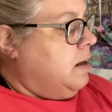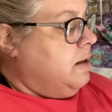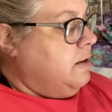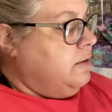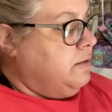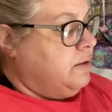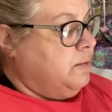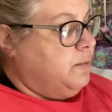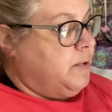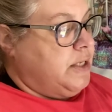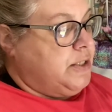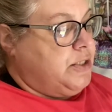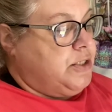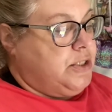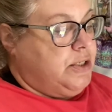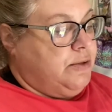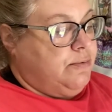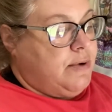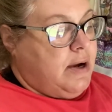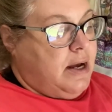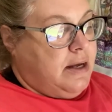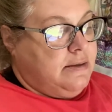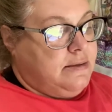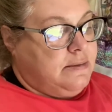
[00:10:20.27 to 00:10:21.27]
the way she
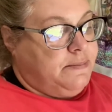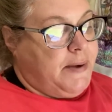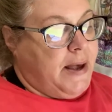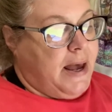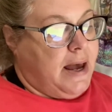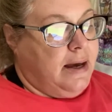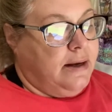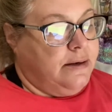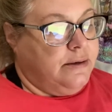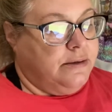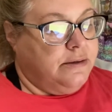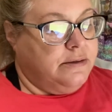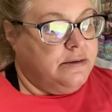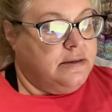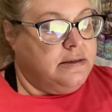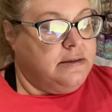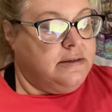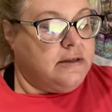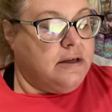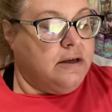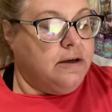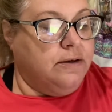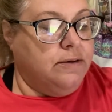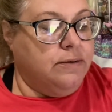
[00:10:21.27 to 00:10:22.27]
writes patterns.
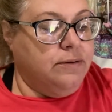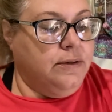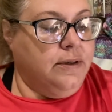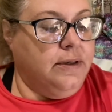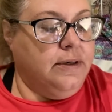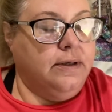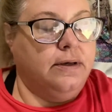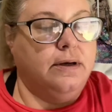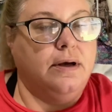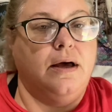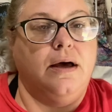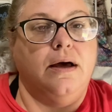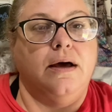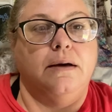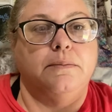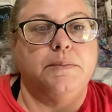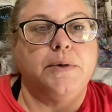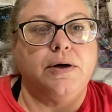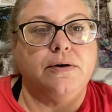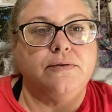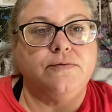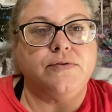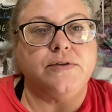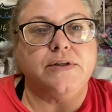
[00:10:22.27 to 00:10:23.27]
So
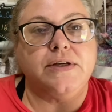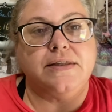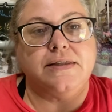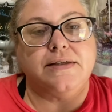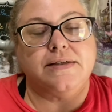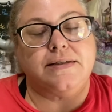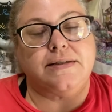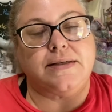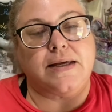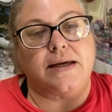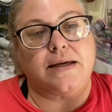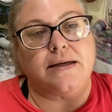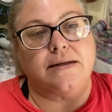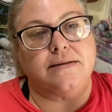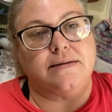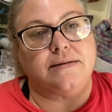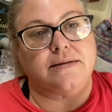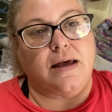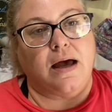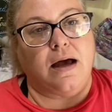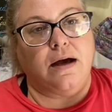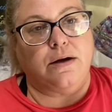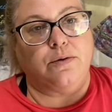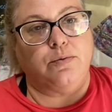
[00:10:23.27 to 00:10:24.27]
hopefully the second
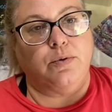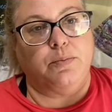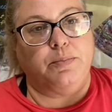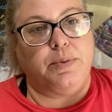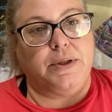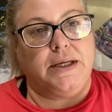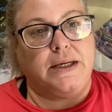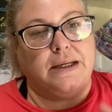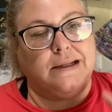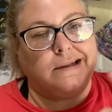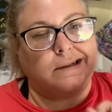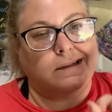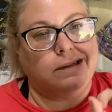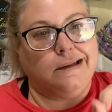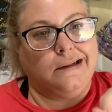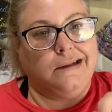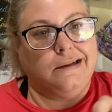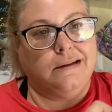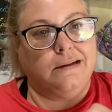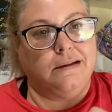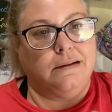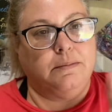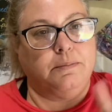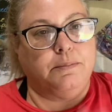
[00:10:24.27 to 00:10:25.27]
sock will be
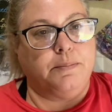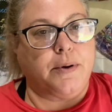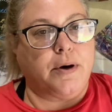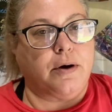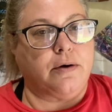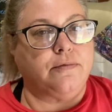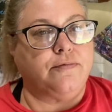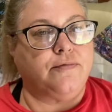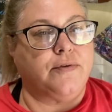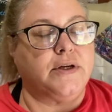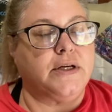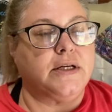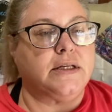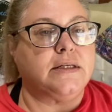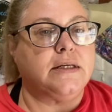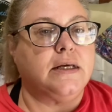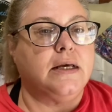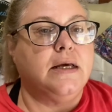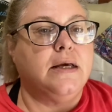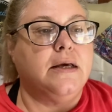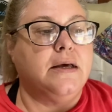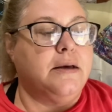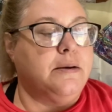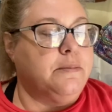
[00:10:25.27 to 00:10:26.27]
perfect.
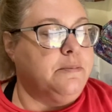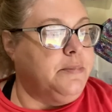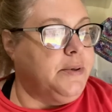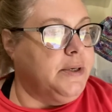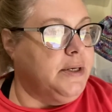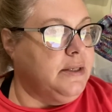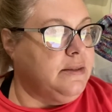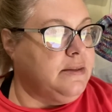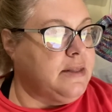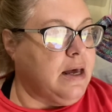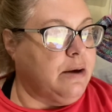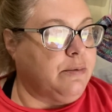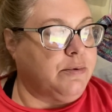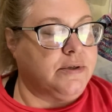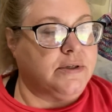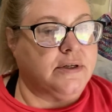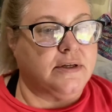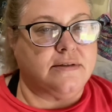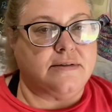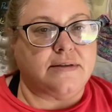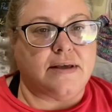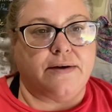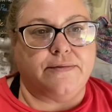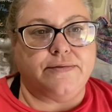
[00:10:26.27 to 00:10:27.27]
But that one
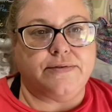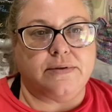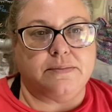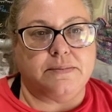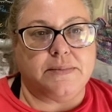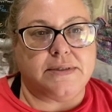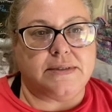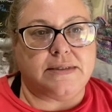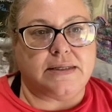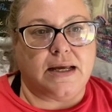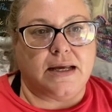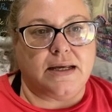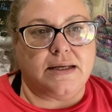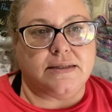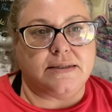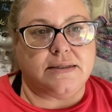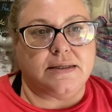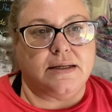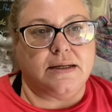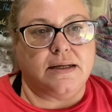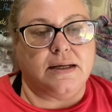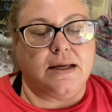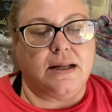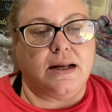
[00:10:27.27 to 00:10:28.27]
does have some mistakes
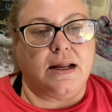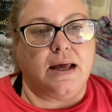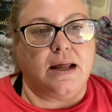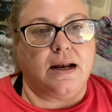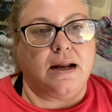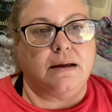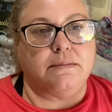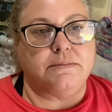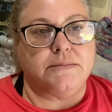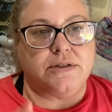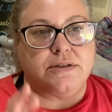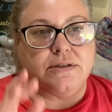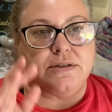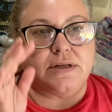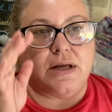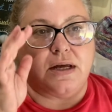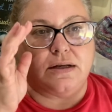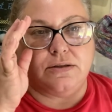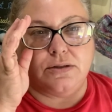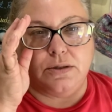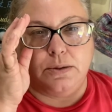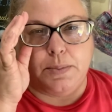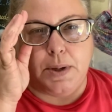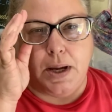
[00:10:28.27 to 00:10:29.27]
in it, and I'm just
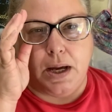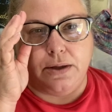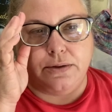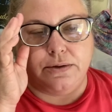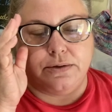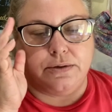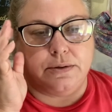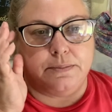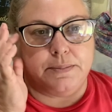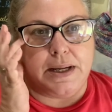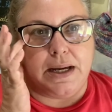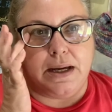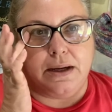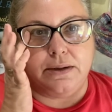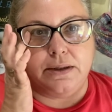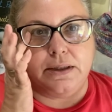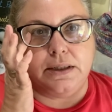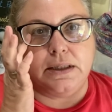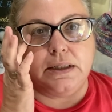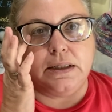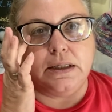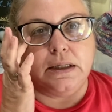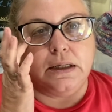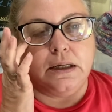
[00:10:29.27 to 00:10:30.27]
not too bothered about
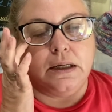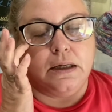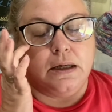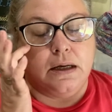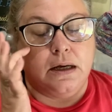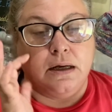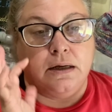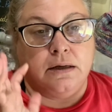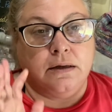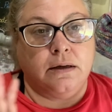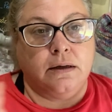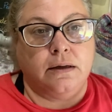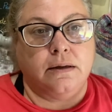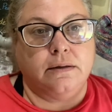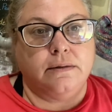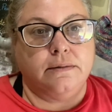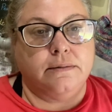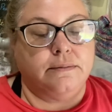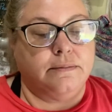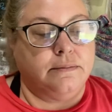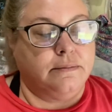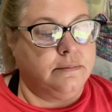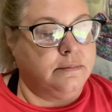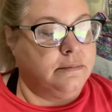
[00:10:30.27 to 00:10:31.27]
it.
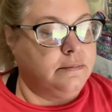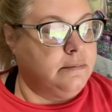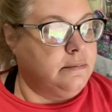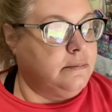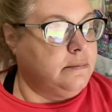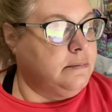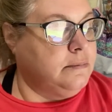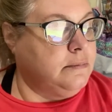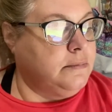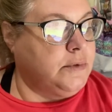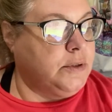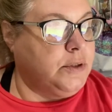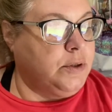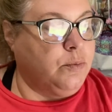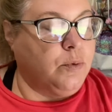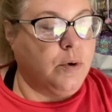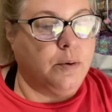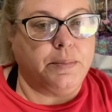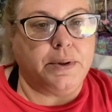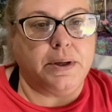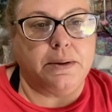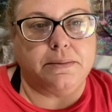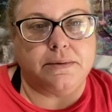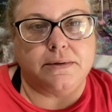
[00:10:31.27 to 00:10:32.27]
You
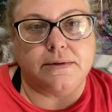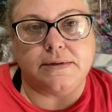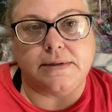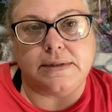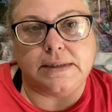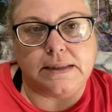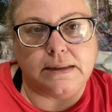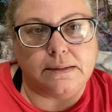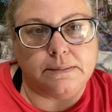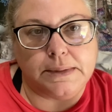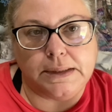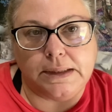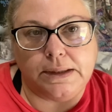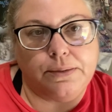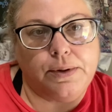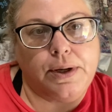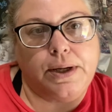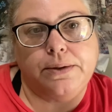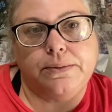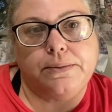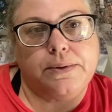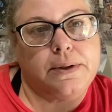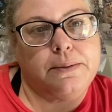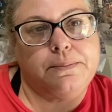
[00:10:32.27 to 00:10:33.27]
won't be able to see them
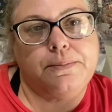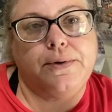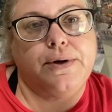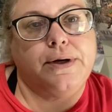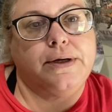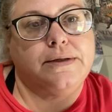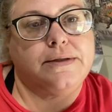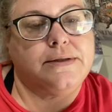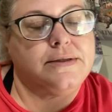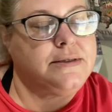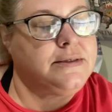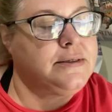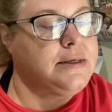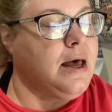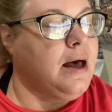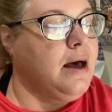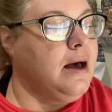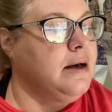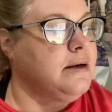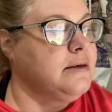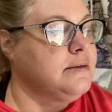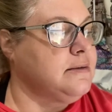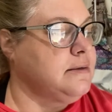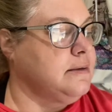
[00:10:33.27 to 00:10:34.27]
anyway when I'm wearing the
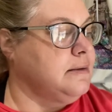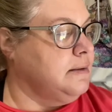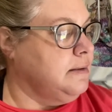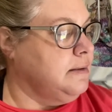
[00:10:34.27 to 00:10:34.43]
socks.